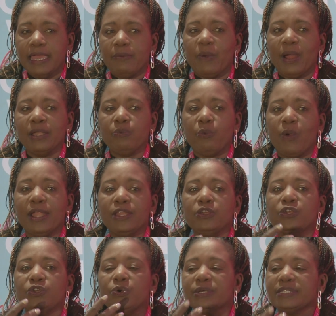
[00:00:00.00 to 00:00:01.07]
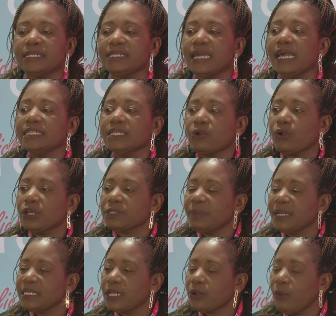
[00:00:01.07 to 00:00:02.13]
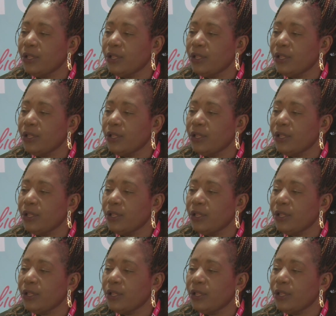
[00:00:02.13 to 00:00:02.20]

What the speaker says: when you use it as a cosmetic,